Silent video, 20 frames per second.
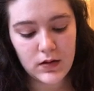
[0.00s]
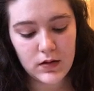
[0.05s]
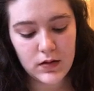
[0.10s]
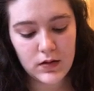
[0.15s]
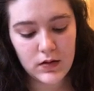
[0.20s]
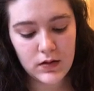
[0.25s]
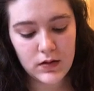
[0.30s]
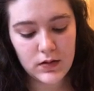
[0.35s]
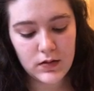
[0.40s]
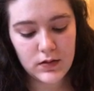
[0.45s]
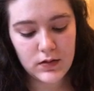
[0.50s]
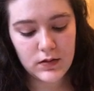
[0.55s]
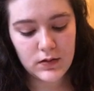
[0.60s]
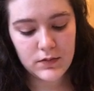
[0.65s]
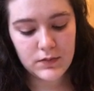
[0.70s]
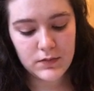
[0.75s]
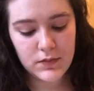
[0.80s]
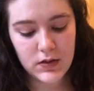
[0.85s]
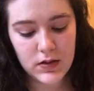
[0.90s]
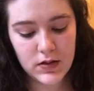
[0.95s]

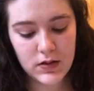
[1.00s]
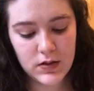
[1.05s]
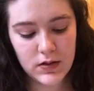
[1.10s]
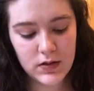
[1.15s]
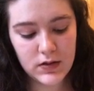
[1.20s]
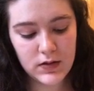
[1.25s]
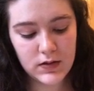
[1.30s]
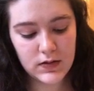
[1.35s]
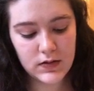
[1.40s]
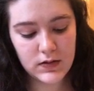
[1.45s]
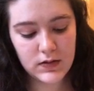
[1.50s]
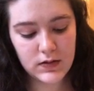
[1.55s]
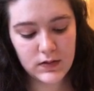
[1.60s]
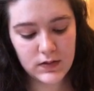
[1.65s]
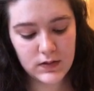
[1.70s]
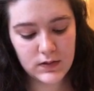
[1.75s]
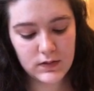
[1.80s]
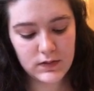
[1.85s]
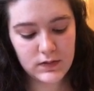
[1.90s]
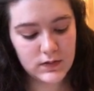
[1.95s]

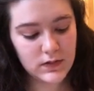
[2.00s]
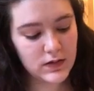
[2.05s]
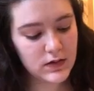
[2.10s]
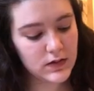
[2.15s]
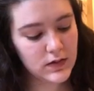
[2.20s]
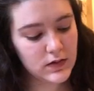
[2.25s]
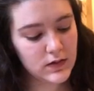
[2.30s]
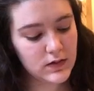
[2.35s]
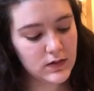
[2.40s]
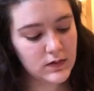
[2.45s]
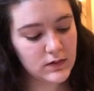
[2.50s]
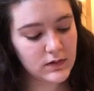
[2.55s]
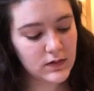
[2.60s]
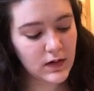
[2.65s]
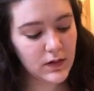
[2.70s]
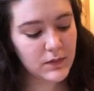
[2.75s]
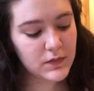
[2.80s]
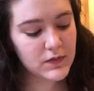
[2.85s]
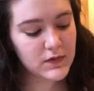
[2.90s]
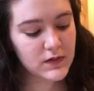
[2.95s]
Let's see.
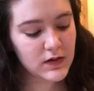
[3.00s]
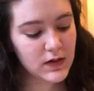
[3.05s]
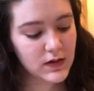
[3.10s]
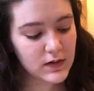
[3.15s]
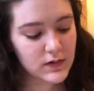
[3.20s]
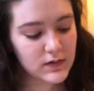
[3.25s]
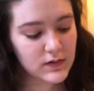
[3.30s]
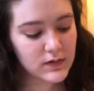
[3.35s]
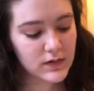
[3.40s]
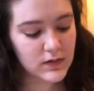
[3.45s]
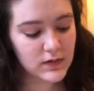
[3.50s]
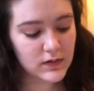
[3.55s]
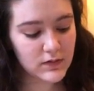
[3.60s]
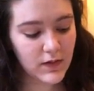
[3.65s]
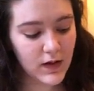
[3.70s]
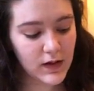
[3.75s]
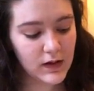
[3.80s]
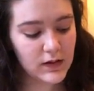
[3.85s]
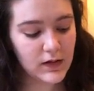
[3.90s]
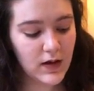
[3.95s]
Step 6 is
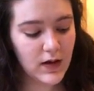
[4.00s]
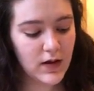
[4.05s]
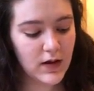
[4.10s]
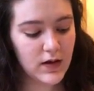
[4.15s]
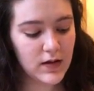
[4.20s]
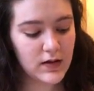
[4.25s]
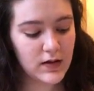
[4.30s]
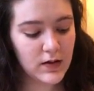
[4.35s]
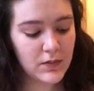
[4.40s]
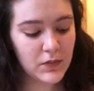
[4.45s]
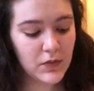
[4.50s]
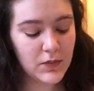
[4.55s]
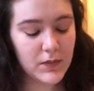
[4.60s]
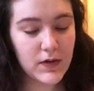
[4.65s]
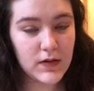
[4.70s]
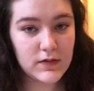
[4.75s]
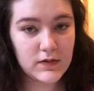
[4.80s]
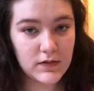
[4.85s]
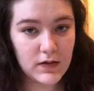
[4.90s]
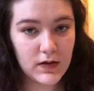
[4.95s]
validate and
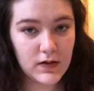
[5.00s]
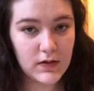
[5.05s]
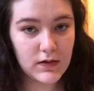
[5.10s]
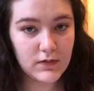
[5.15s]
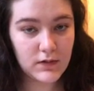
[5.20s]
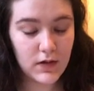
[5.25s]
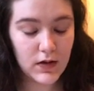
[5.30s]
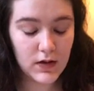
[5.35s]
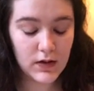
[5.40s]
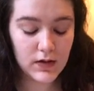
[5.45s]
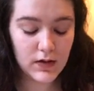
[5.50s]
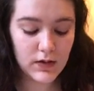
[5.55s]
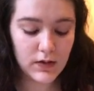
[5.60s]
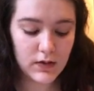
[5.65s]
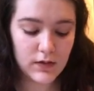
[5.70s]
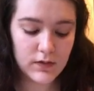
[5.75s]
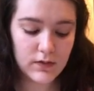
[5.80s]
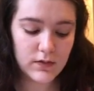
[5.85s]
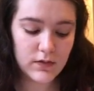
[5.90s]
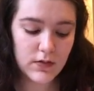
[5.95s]
implement study
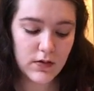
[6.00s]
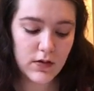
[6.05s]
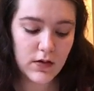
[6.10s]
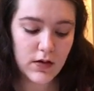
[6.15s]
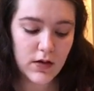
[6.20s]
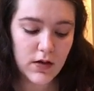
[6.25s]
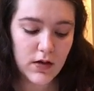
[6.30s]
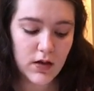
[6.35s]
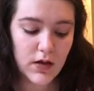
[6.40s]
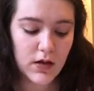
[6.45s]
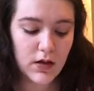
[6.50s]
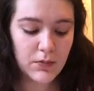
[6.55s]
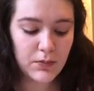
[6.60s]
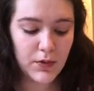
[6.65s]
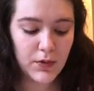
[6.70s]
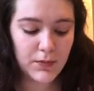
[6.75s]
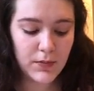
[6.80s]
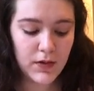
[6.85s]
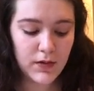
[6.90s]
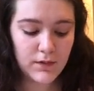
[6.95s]
findings.
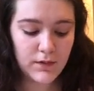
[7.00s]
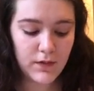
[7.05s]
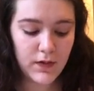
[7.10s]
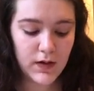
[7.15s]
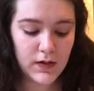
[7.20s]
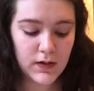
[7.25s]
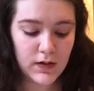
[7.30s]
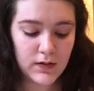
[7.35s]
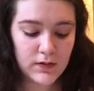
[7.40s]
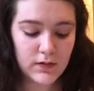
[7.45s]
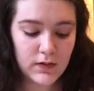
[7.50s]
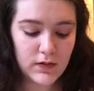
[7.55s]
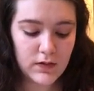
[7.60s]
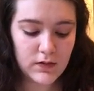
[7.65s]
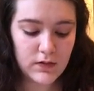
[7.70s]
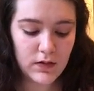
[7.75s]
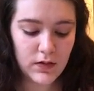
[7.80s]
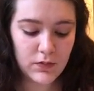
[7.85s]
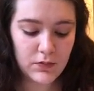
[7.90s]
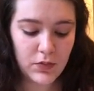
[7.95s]
Implement findings
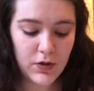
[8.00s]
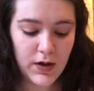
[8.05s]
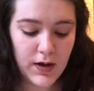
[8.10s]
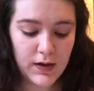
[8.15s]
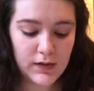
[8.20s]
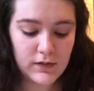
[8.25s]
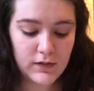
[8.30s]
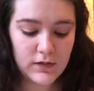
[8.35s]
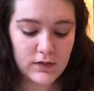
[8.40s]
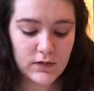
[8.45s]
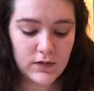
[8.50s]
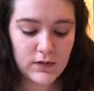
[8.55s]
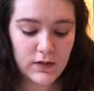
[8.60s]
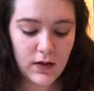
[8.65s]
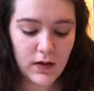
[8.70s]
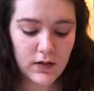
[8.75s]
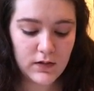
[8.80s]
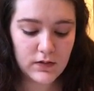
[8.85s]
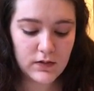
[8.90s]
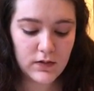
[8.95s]
in practice to
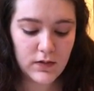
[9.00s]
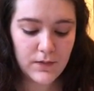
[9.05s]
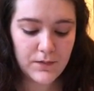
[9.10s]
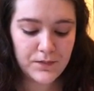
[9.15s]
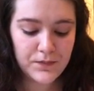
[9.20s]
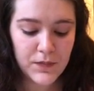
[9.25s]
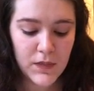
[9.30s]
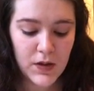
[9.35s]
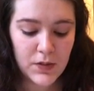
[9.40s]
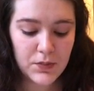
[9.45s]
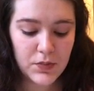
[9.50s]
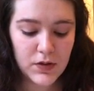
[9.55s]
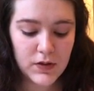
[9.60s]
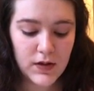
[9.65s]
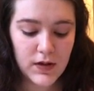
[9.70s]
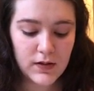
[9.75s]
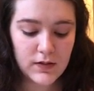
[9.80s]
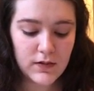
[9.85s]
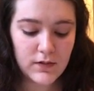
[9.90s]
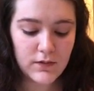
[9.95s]
test
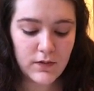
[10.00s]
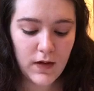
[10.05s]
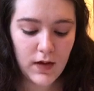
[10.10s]
predictive